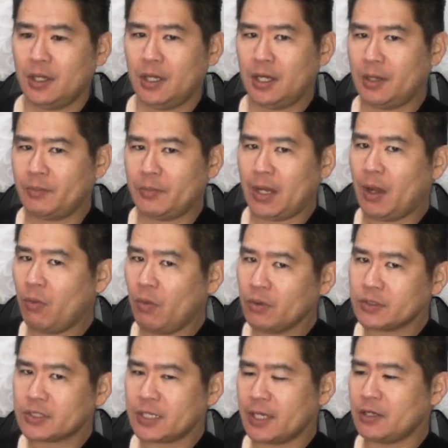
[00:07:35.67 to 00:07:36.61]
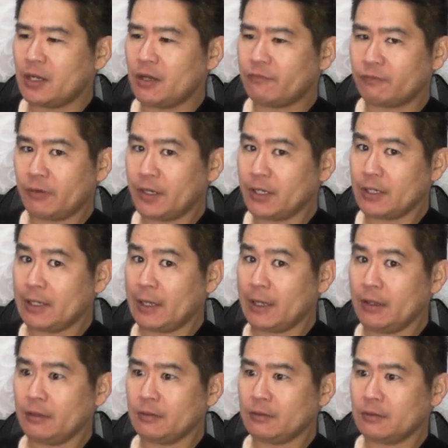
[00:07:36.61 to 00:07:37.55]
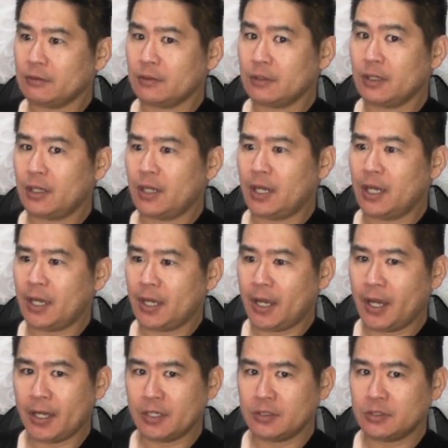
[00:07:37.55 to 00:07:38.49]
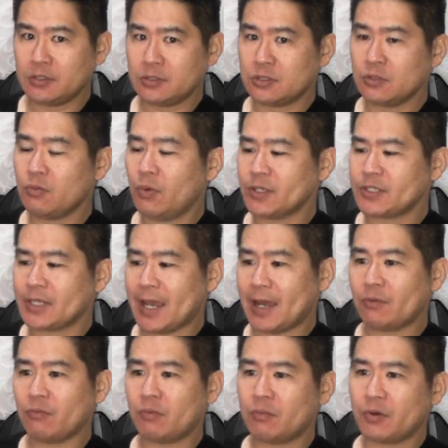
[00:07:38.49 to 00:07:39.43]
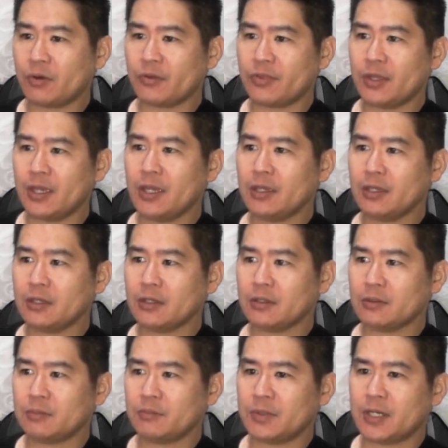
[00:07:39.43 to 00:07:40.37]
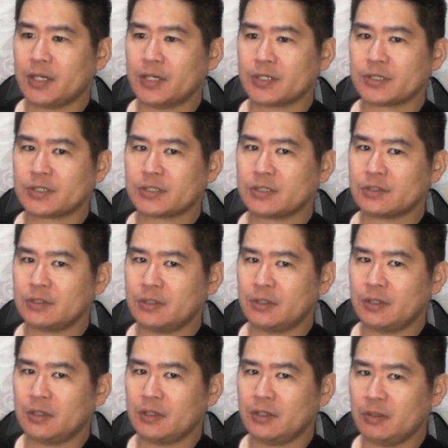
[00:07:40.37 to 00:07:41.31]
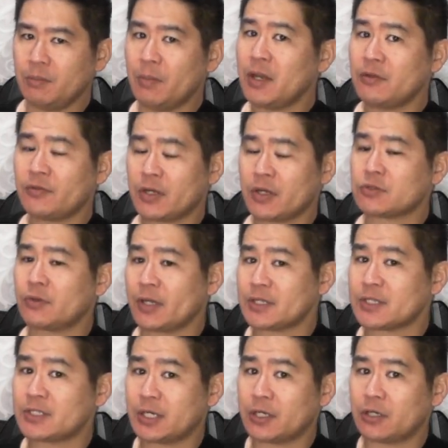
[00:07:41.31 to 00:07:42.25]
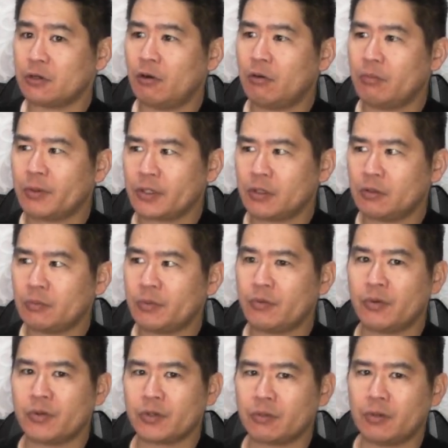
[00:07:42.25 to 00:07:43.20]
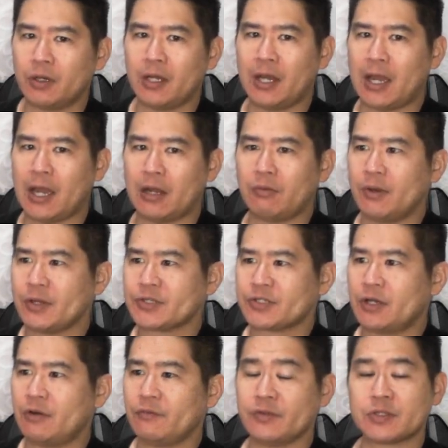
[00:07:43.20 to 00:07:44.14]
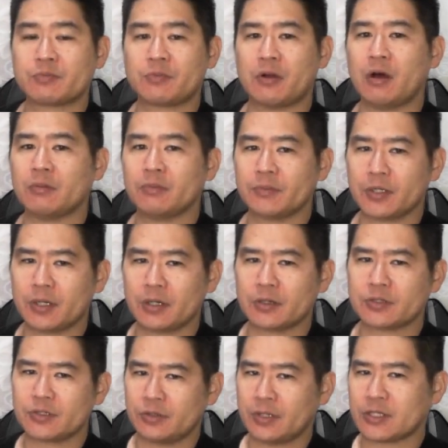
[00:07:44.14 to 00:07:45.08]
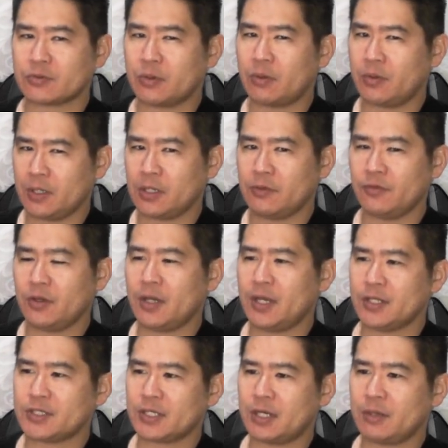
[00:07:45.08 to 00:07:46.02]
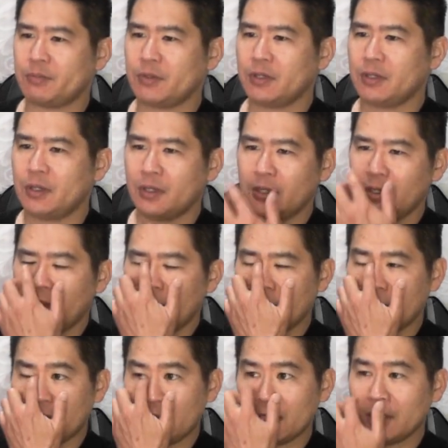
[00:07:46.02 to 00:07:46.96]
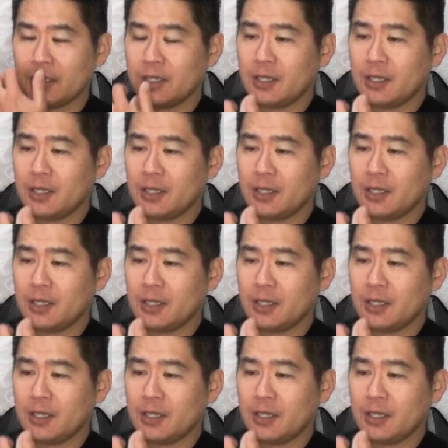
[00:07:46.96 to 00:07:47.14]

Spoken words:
I won't end off right yet. I do want to add one more thing, because many of you guys will get stuck in your homework and you'll be wondering, well, how do I solve this problem here? So that's why I want to give you a heads up. Okay.